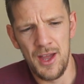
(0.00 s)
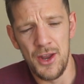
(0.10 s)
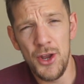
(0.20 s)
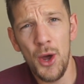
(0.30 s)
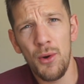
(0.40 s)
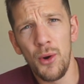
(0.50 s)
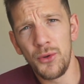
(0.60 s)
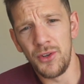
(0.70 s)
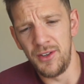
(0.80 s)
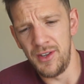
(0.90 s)
Noah
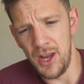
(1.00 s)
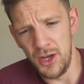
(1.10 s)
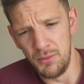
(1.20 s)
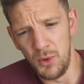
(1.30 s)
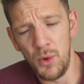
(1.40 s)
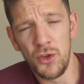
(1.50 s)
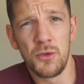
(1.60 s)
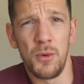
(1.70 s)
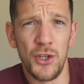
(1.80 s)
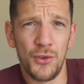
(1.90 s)
Olsen is in that #1
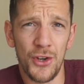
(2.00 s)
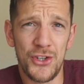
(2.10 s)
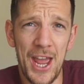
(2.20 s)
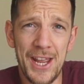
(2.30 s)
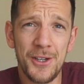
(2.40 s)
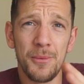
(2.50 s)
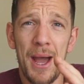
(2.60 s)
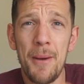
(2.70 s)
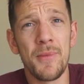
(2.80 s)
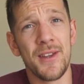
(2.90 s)
spot. You've got Jacob
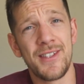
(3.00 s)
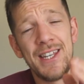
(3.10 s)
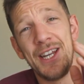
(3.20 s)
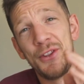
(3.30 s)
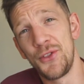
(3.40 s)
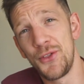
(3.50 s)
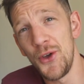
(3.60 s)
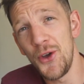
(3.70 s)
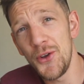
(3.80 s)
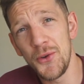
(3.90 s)
Hepner sitting in
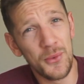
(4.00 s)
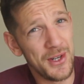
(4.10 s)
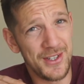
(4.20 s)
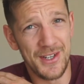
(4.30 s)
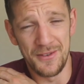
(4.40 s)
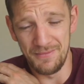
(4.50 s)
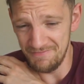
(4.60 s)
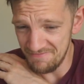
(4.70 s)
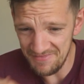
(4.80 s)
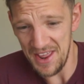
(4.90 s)
3rd, which is
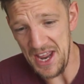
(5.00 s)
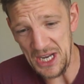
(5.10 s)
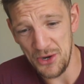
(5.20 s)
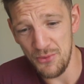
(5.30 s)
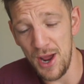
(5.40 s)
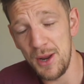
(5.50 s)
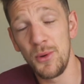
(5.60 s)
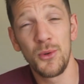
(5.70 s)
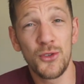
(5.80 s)
incredible.